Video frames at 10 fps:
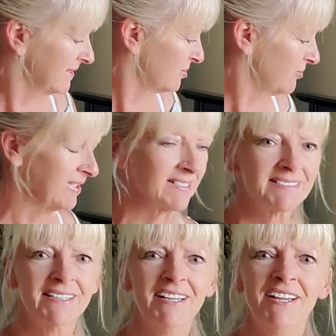stress.
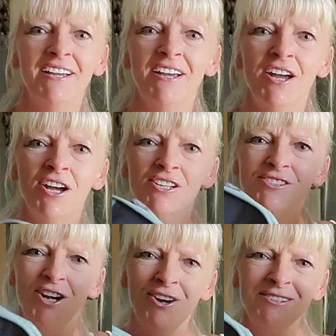
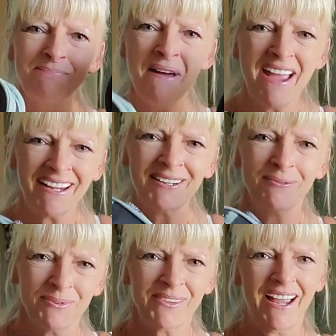Don't pack
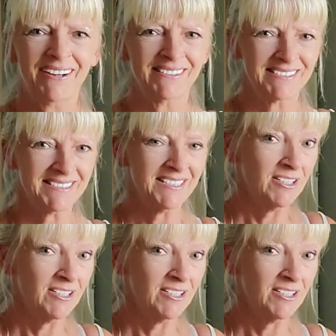without it.